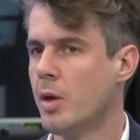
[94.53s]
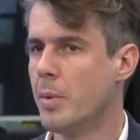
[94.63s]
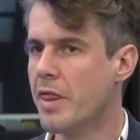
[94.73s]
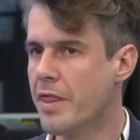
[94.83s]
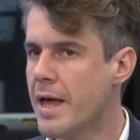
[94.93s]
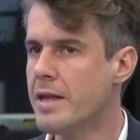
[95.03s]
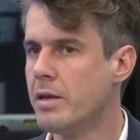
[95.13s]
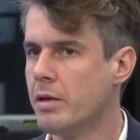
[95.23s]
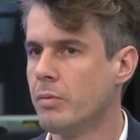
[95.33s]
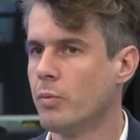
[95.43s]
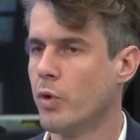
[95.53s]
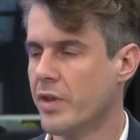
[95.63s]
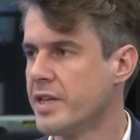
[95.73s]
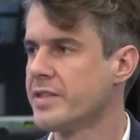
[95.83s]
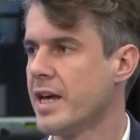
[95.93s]
But then what
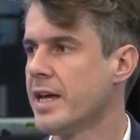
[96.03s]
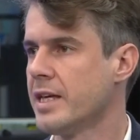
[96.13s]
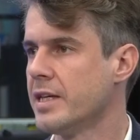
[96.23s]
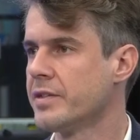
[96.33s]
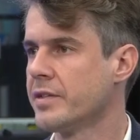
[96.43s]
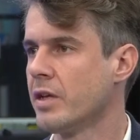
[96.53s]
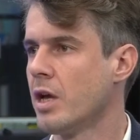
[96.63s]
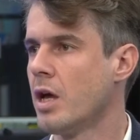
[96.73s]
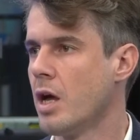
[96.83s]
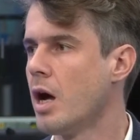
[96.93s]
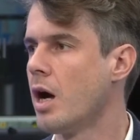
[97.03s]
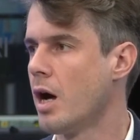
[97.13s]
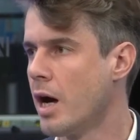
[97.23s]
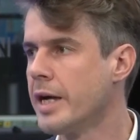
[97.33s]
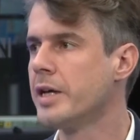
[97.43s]
they say is,
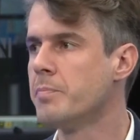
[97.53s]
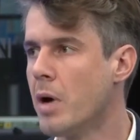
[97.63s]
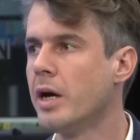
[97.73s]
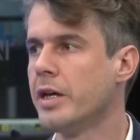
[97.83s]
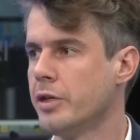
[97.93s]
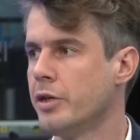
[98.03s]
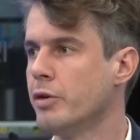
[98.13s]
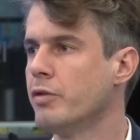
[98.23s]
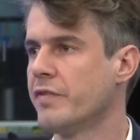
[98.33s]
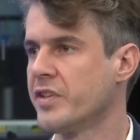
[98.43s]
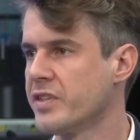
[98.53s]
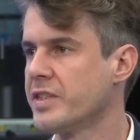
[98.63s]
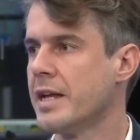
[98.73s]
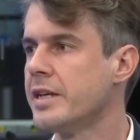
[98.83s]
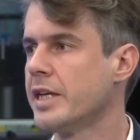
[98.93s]
I admire you for
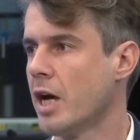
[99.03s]
standing